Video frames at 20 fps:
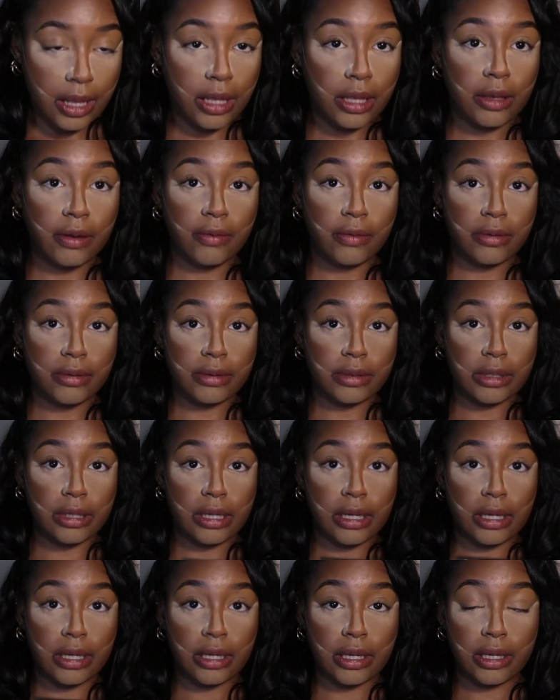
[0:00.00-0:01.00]
You feel what I'm
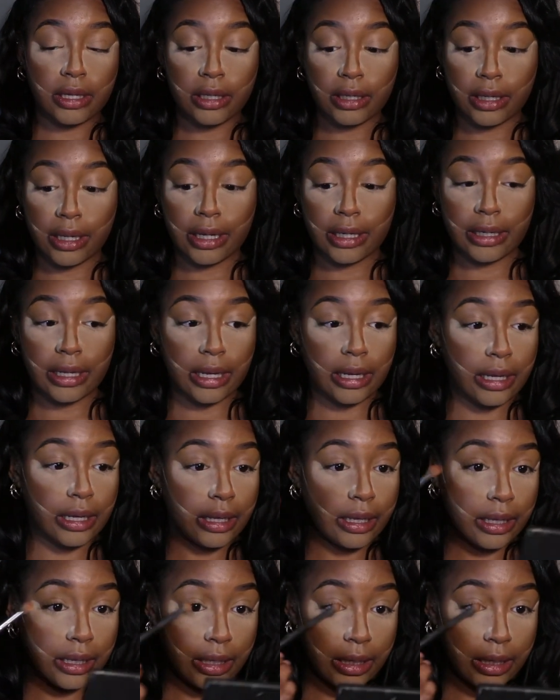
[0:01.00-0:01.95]
saying? Like that.